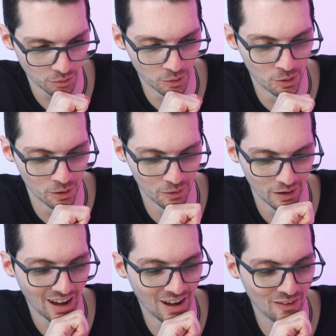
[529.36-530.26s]

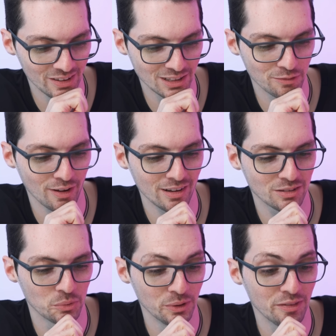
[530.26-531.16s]
How is it
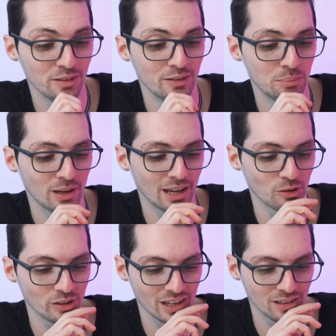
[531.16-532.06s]
faster with the VPN
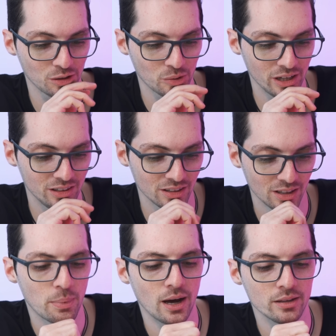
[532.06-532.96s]
on? That is crazy.
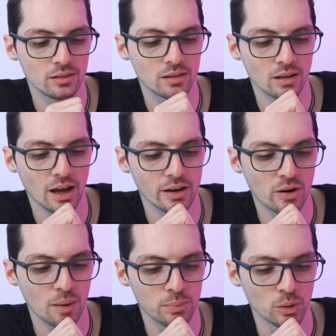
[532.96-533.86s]
But higher
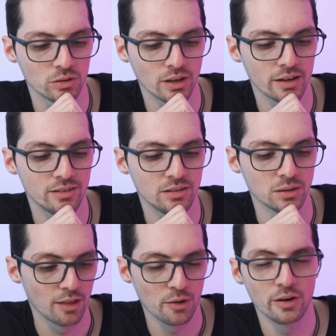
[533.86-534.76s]
uploads, I
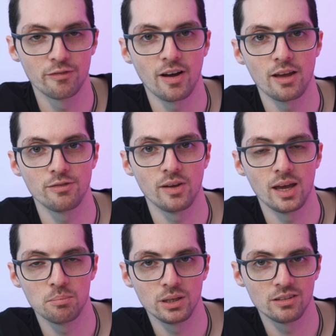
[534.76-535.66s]
see. 35
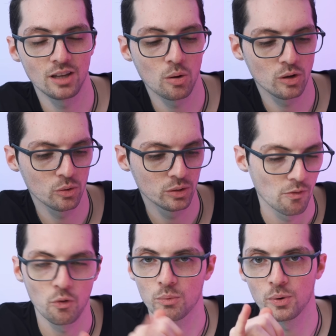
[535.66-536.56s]
Mbits download,
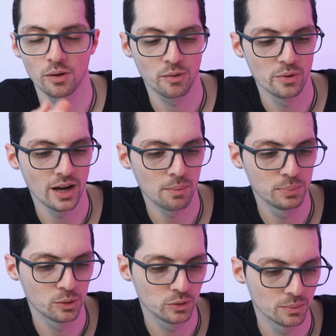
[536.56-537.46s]
4.3
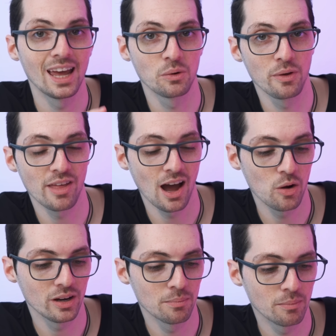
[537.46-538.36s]
upload. And
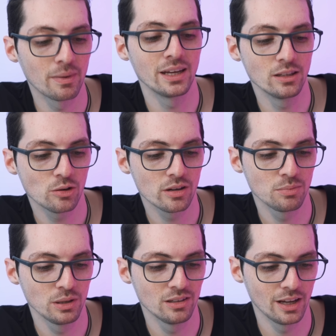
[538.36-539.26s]
without, my internet
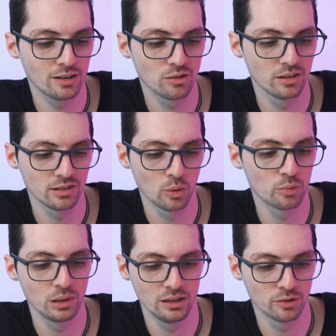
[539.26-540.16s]
speed is actually slower,
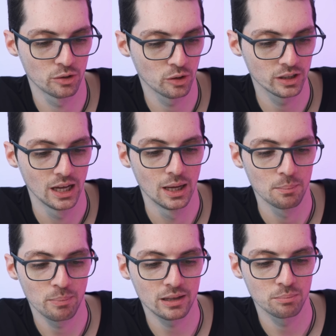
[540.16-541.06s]
believe it or not.
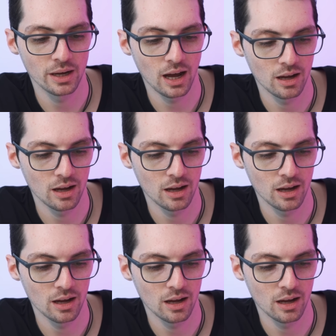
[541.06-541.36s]
But my